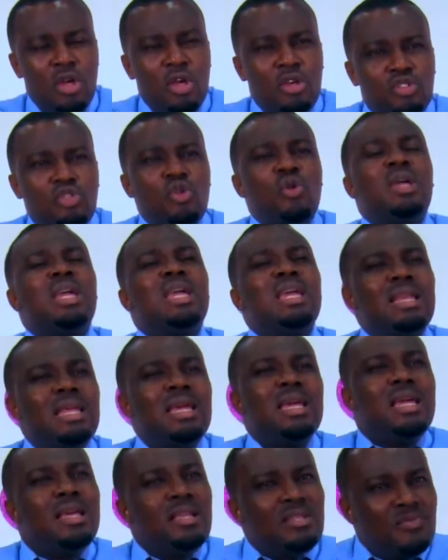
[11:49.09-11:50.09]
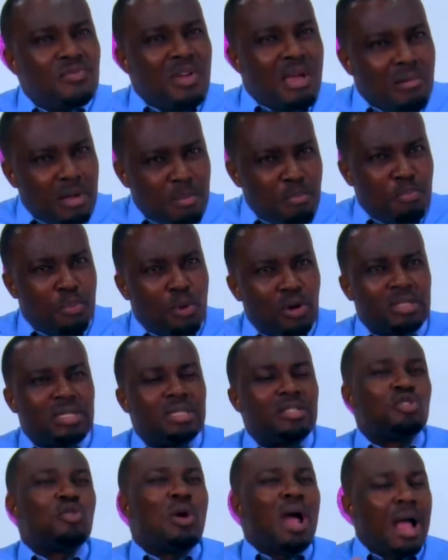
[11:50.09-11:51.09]
So it is very
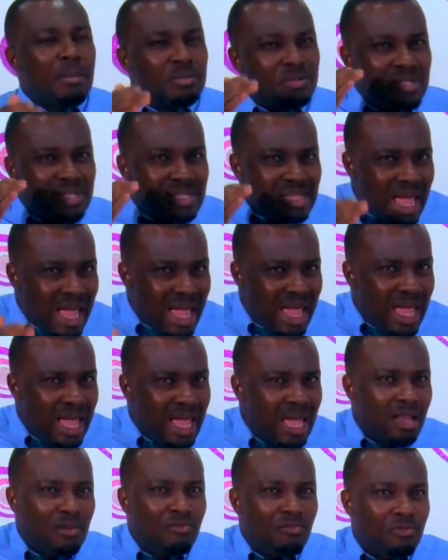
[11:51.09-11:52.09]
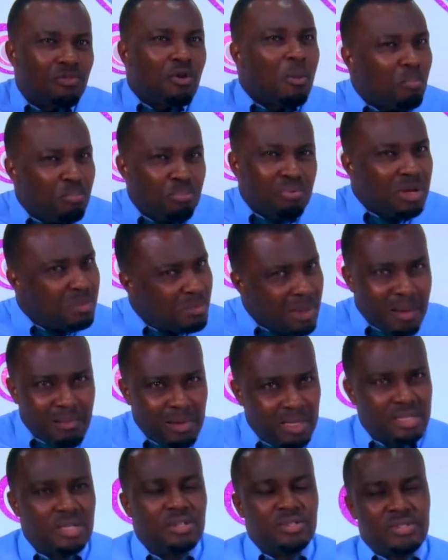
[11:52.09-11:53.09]
important to abstain from
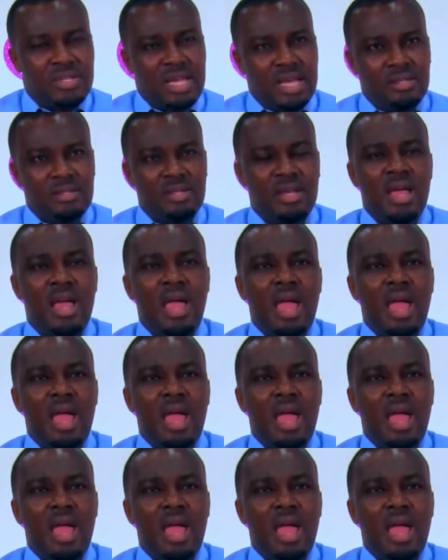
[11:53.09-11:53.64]
premarital sex.